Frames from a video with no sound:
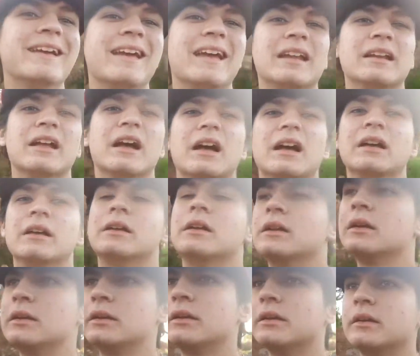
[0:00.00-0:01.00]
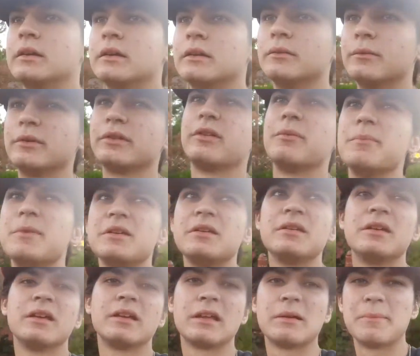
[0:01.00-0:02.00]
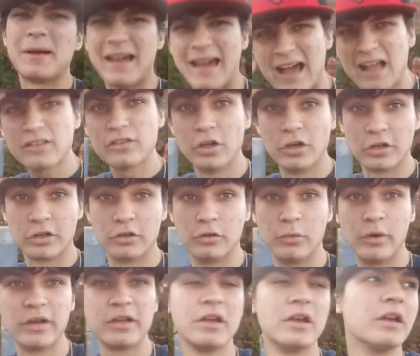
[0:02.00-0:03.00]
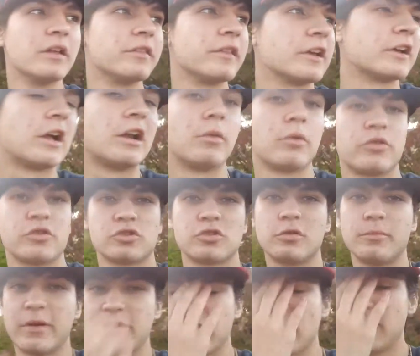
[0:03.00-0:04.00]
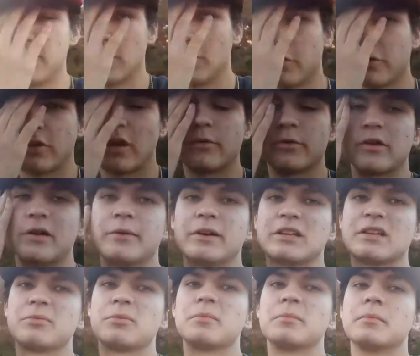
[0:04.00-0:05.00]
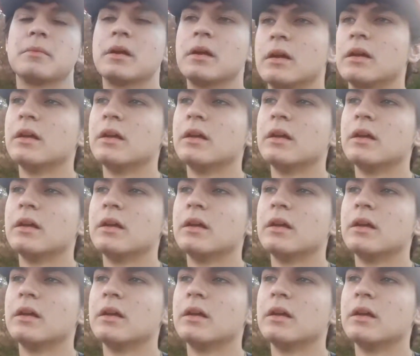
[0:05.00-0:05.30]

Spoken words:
And, went to me getting my hat taken away. Then guy wasn't showing myself, though, because obviously I like keeping...